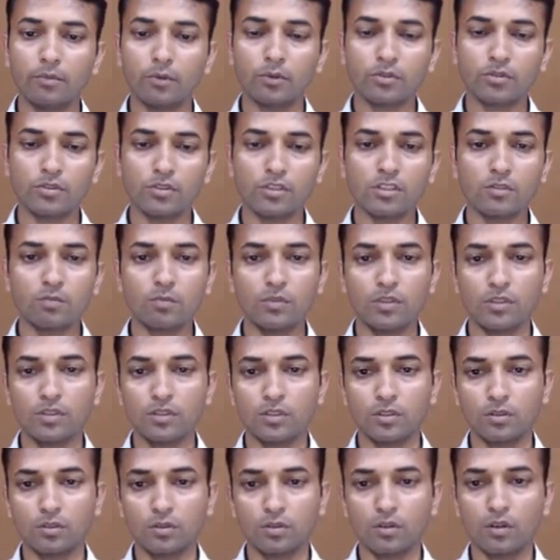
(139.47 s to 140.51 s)
at process
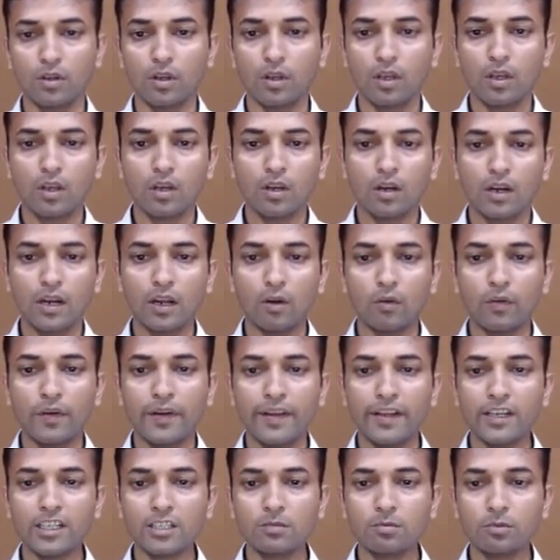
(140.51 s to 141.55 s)
P0. Now
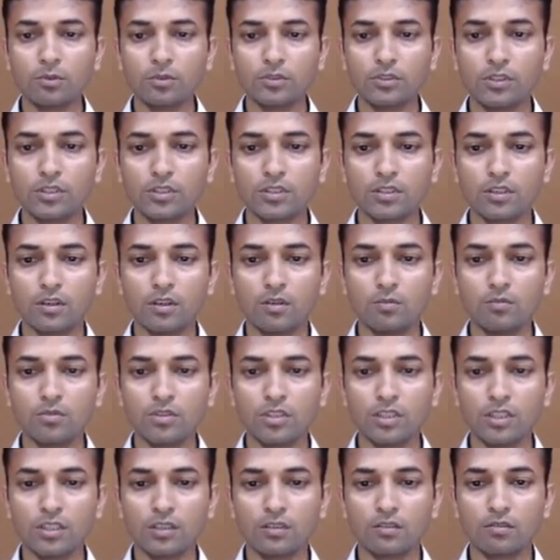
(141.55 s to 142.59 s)
next process
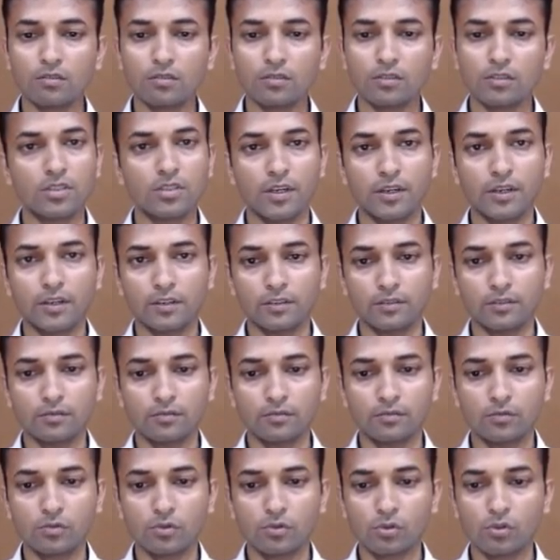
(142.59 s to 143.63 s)
comes at first
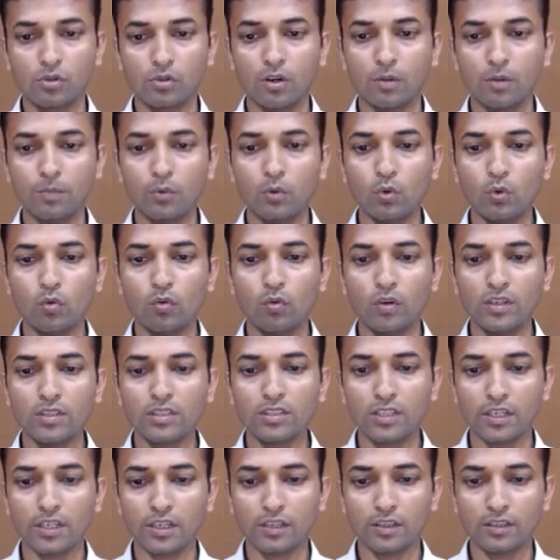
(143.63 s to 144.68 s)
second. So up to
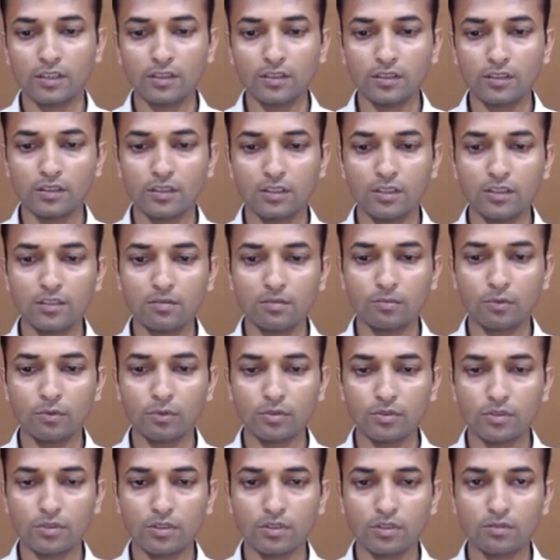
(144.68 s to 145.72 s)
one second this
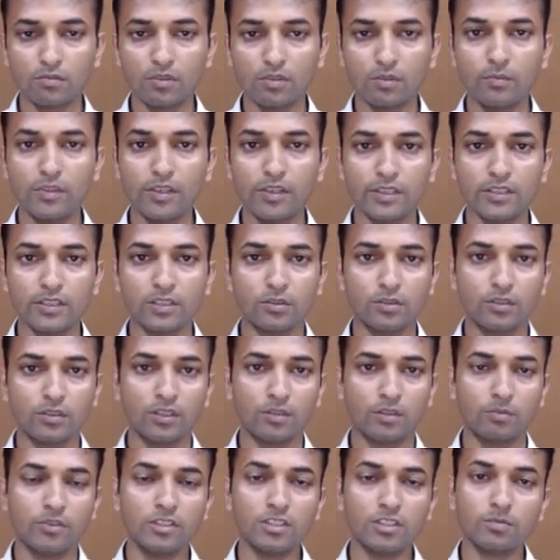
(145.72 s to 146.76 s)
process will be
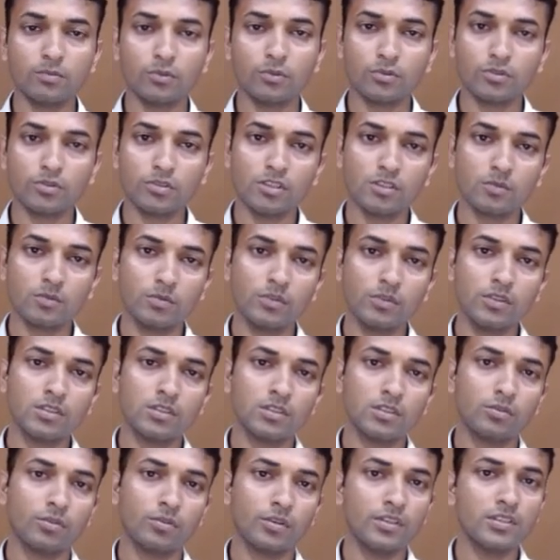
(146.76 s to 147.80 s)
executed means process
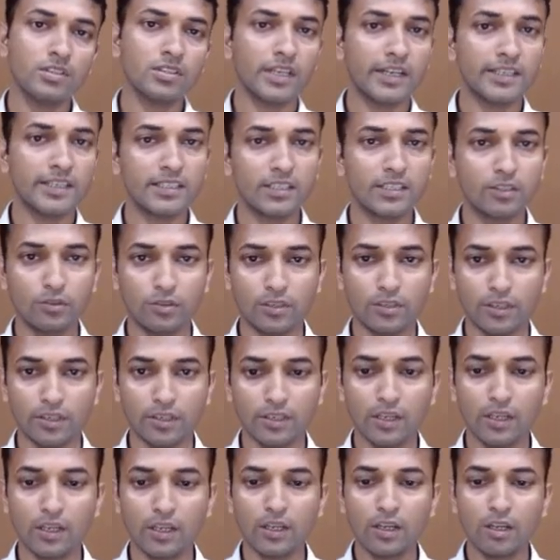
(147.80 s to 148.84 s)
P0 is
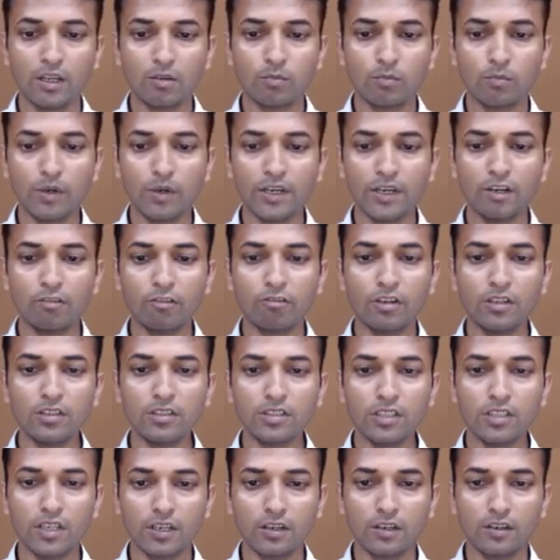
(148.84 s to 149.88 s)
executed. But at
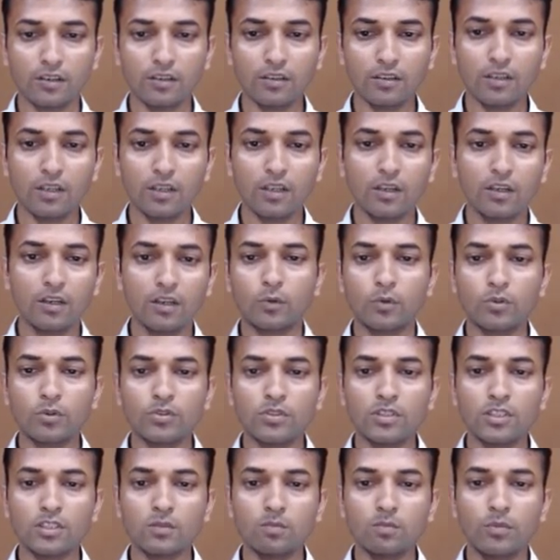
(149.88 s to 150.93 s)
one second this
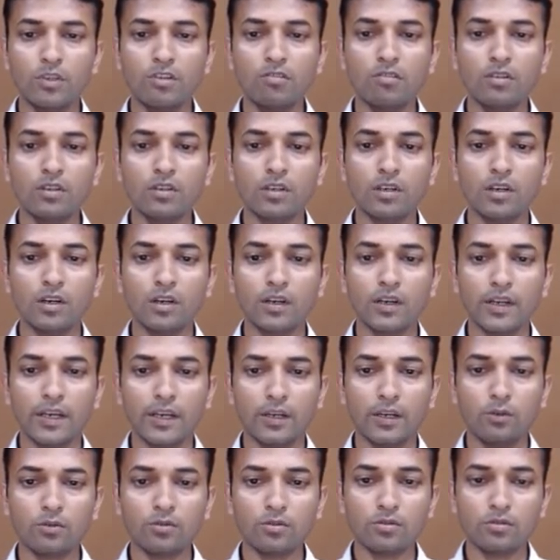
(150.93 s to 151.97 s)
process P1
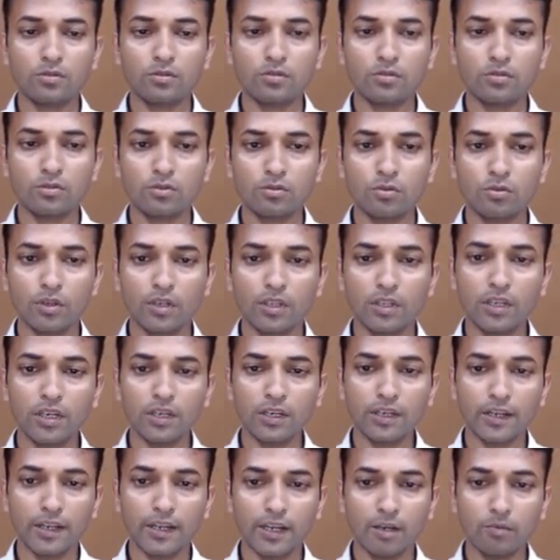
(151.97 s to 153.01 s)
arrives. So at
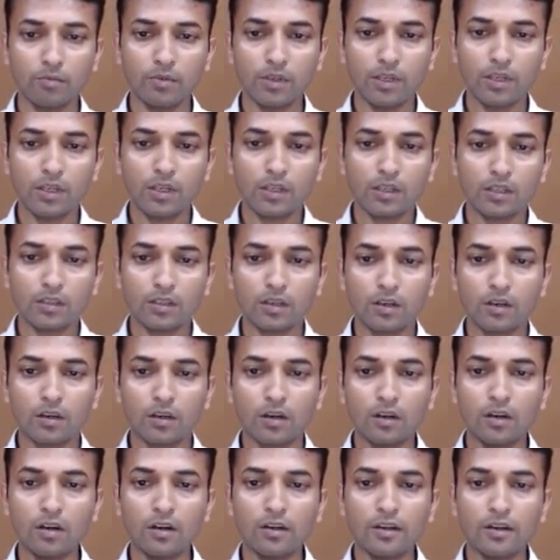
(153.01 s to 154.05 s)
that time the
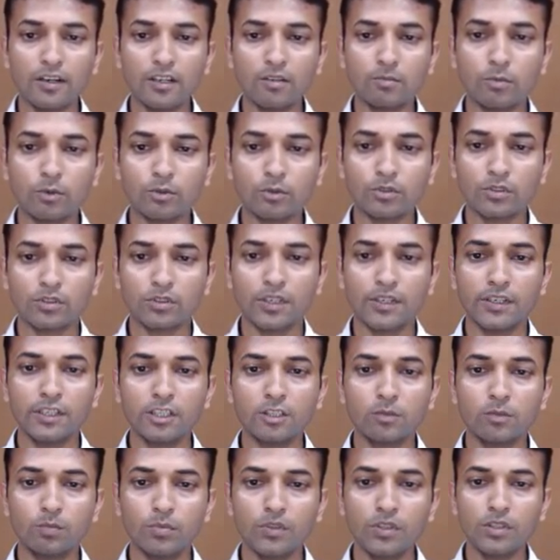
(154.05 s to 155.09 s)
current running process
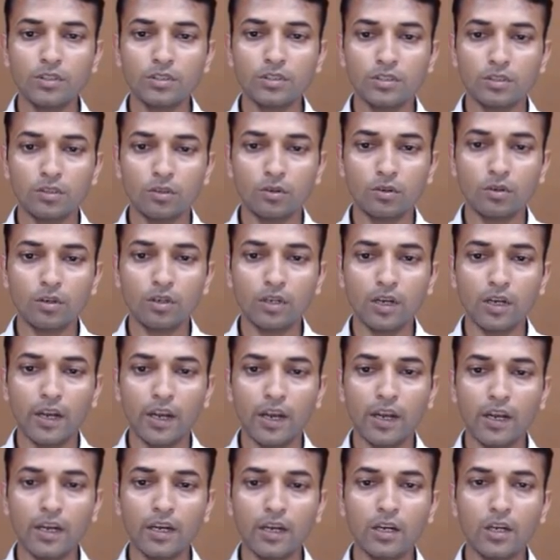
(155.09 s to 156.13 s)
that is P0
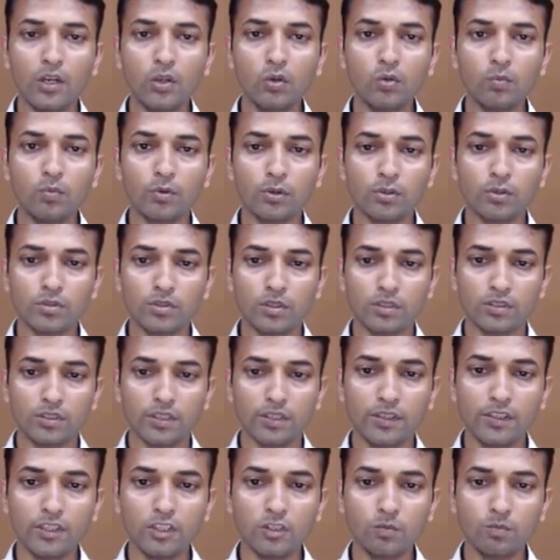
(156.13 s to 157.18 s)
and new
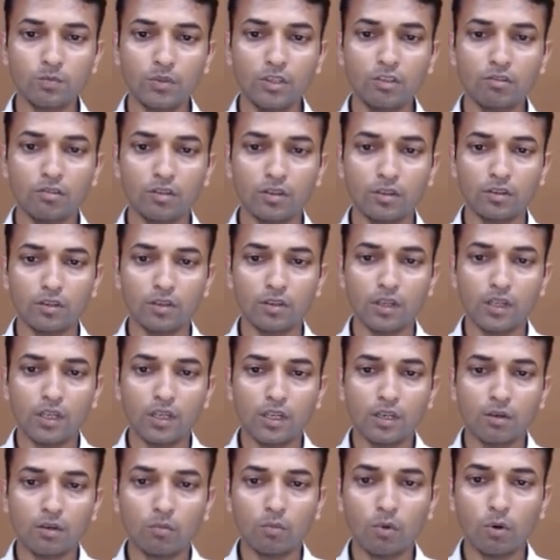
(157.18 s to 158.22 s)
process that is P1
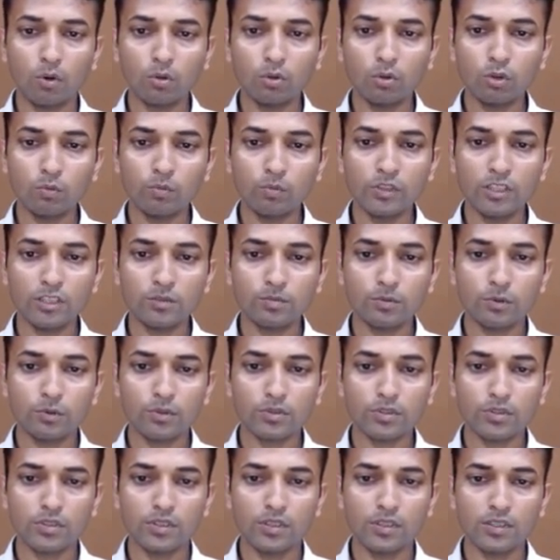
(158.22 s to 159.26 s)
both of these
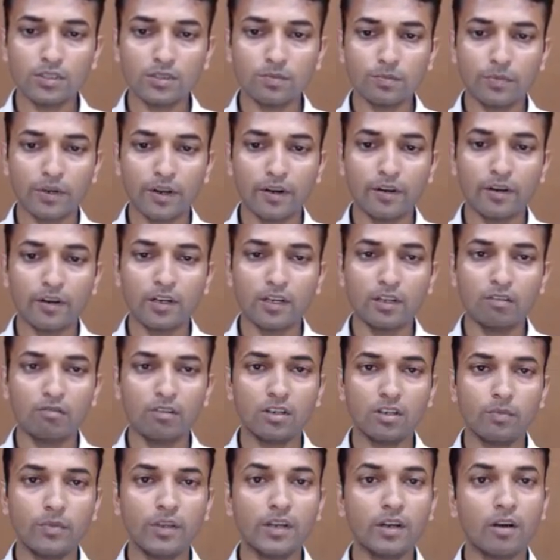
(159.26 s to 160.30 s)
process
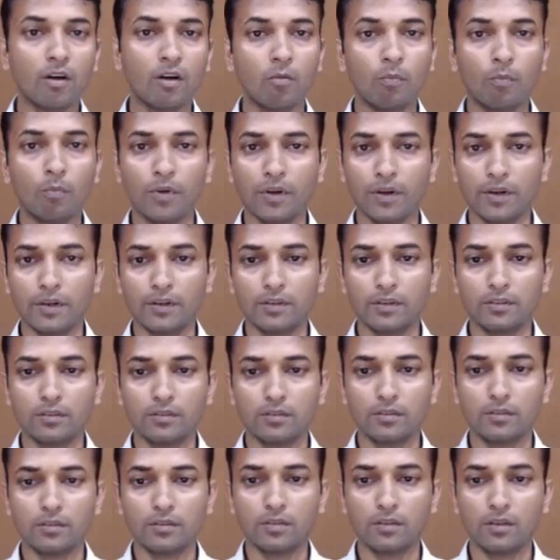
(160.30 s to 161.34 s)
priority will be compared
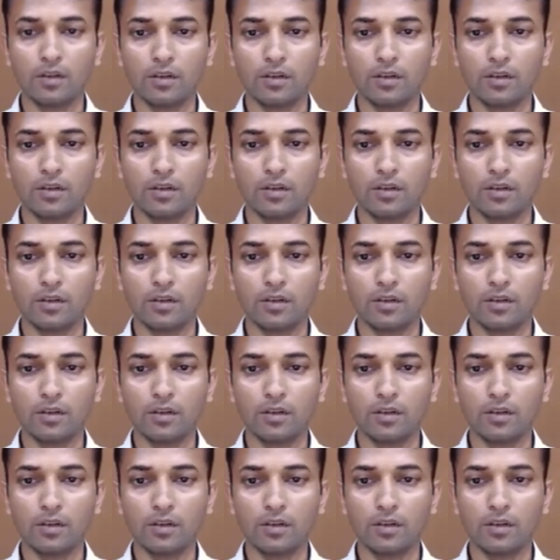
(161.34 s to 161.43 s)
